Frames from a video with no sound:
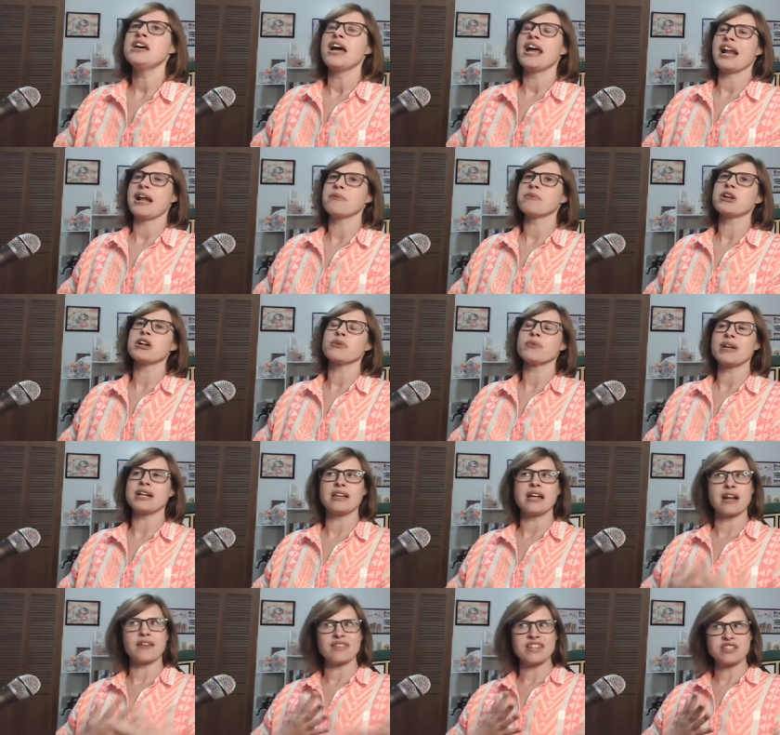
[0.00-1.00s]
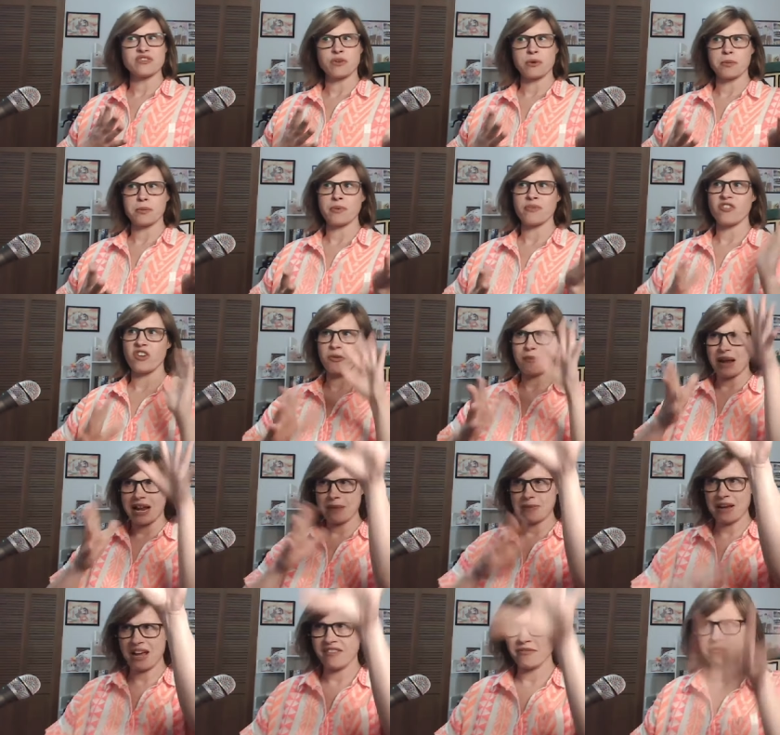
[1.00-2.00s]
and I'm going to read a lot of these ver-
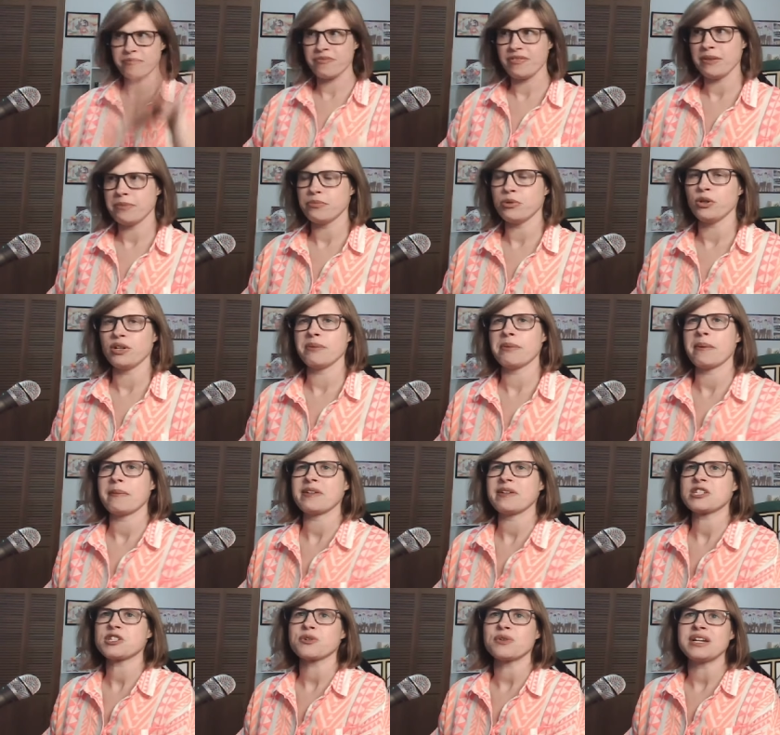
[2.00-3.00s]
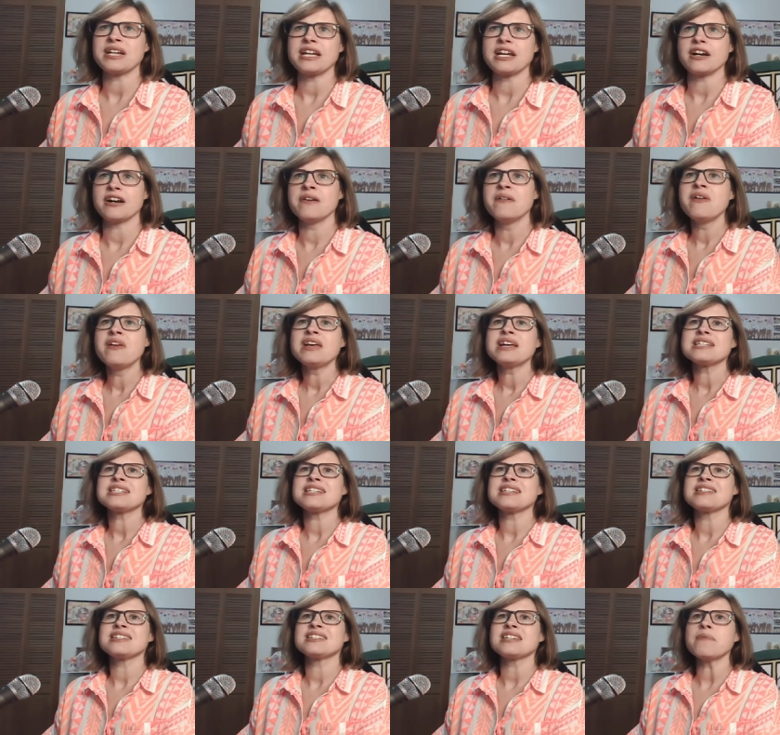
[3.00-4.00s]
verbatim. I have them pulled up on my screen here.
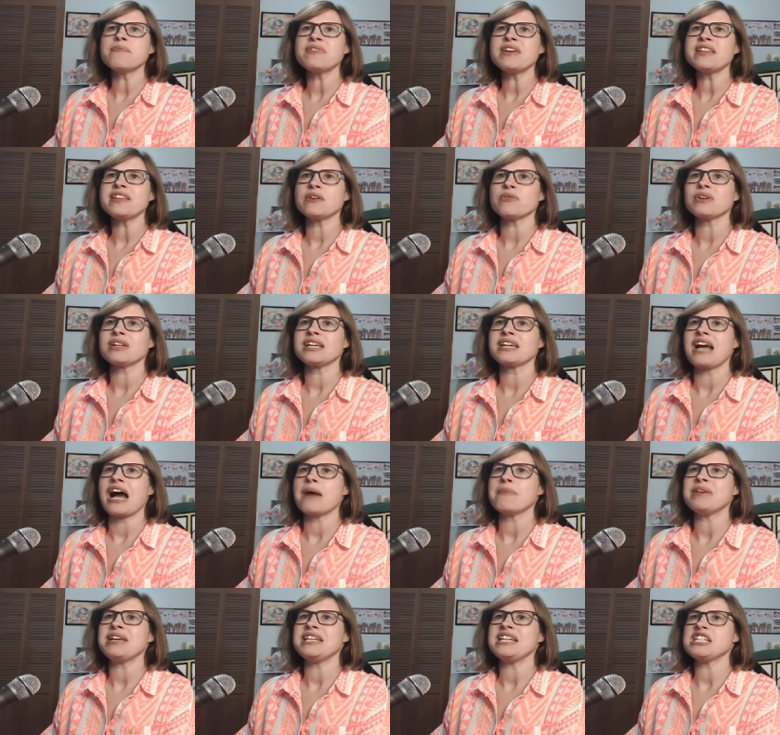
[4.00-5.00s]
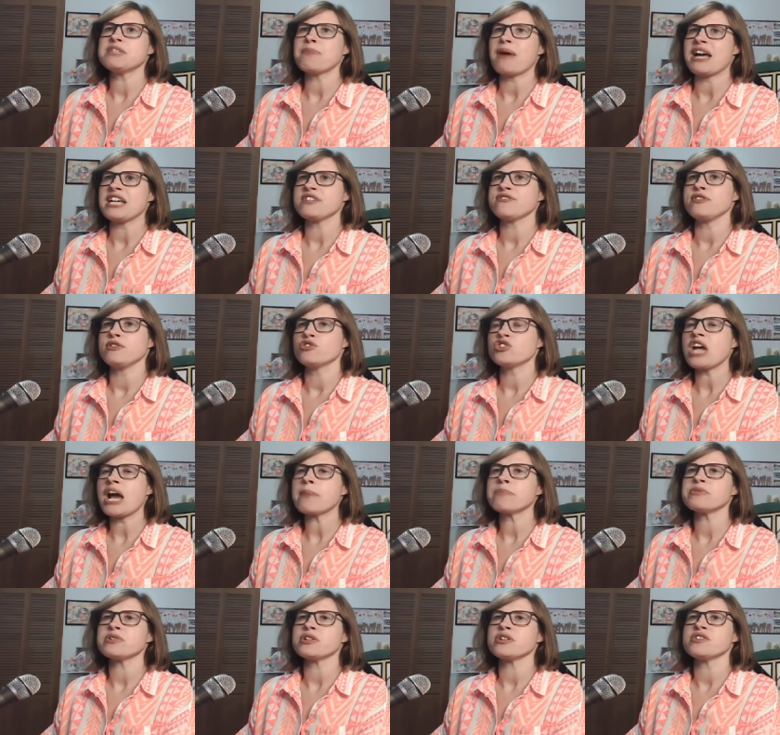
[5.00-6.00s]
says something that really got me in these past few
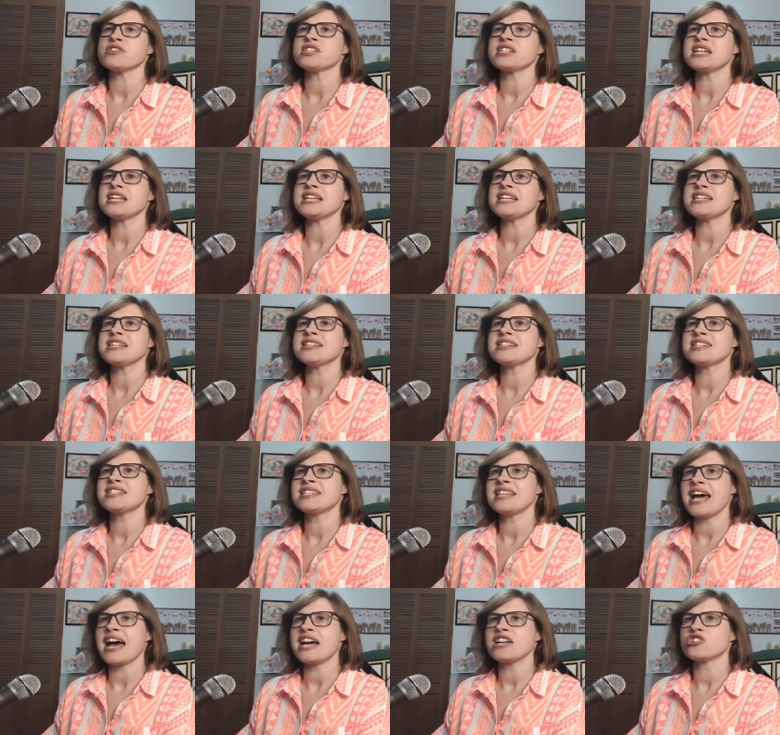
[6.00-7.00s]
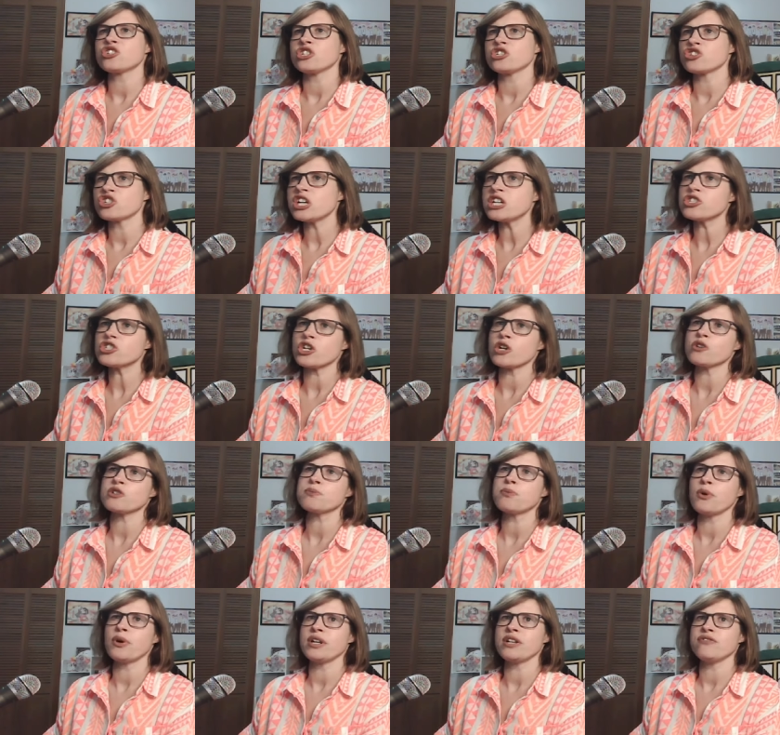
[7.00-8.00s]
chapters is that Ching Cho's
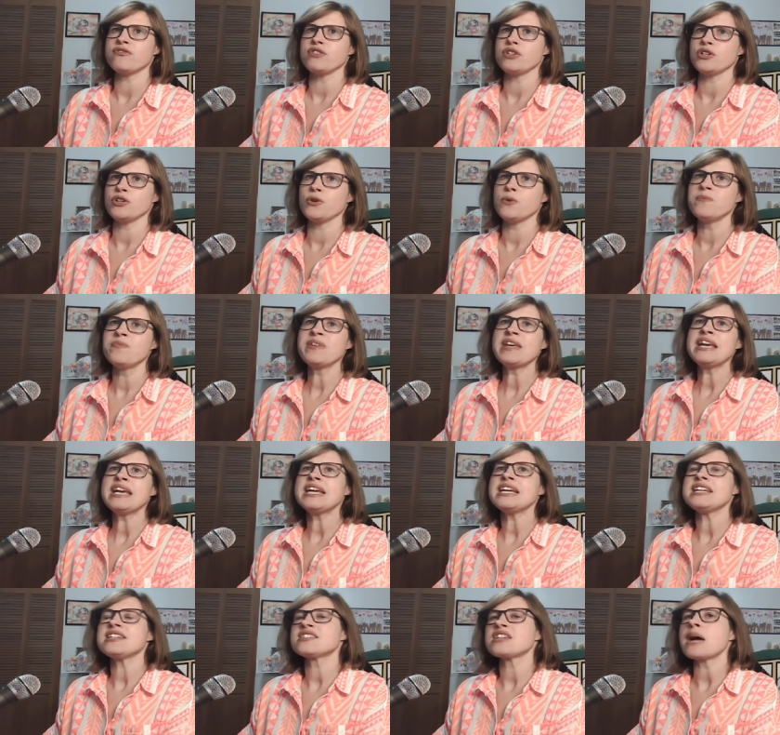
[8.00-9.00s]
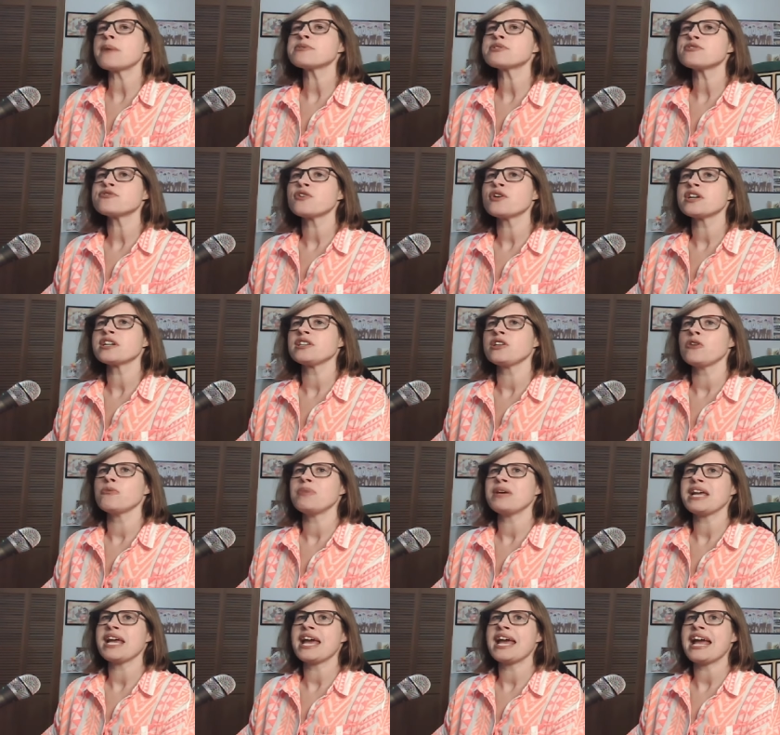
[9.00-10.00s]
point of view, he stops referring to Lo
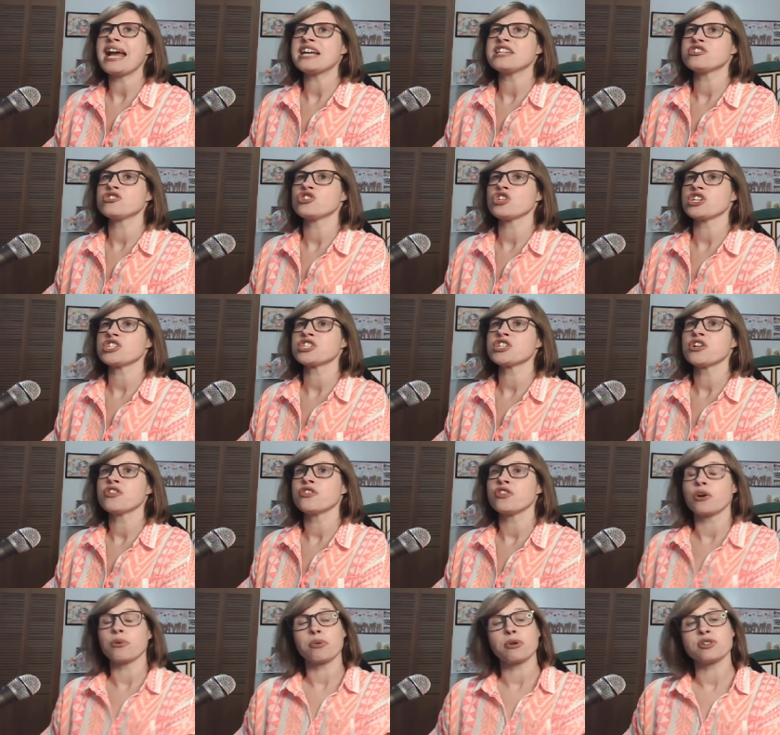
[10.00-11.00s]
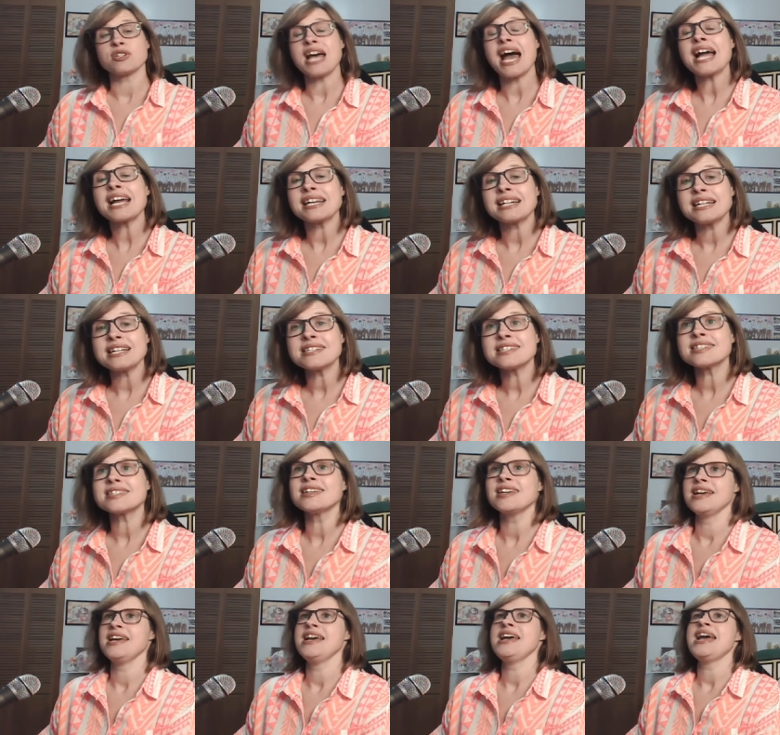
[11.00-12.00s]
Binghe as just the protagonist
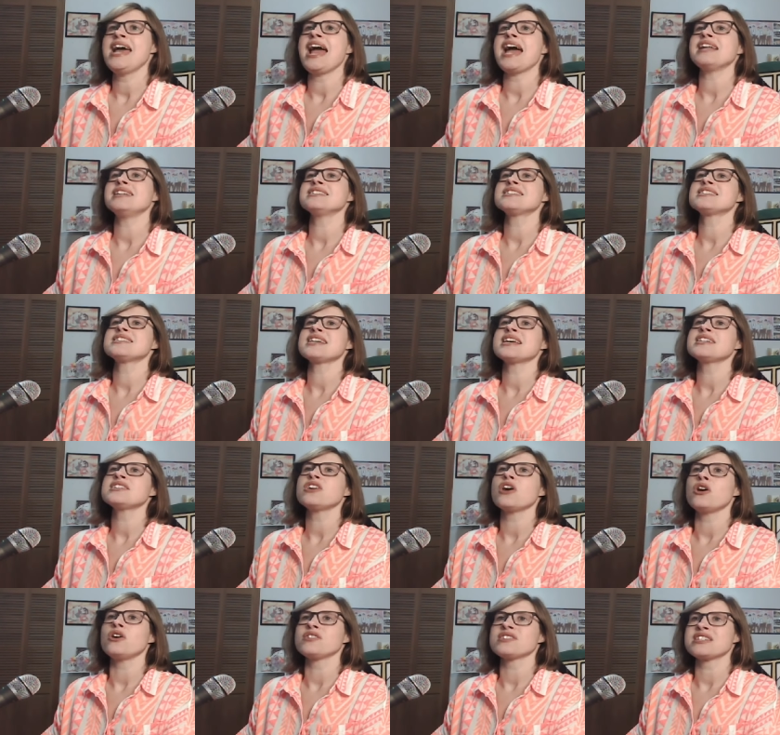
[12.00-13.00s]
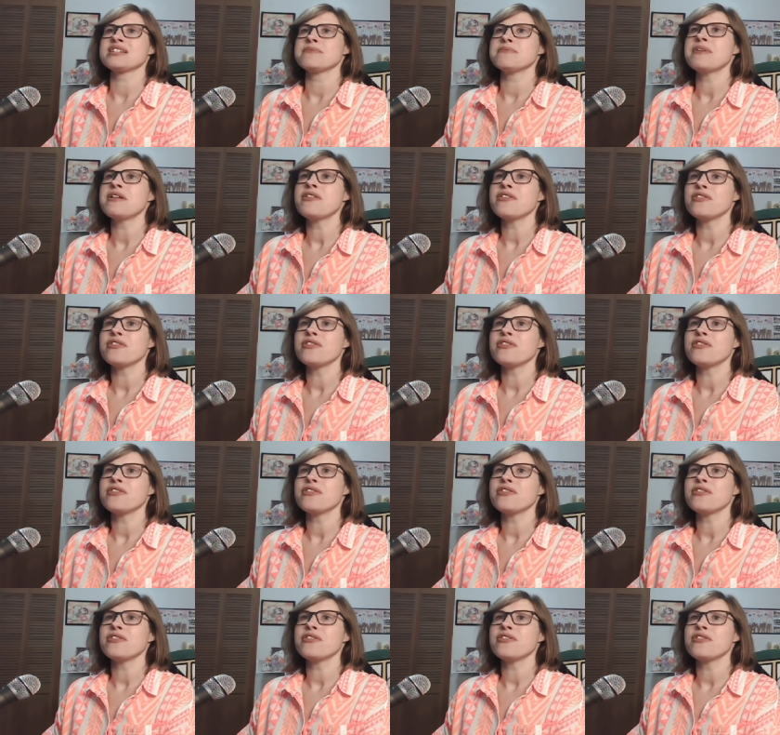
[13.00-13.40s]
and instead calls him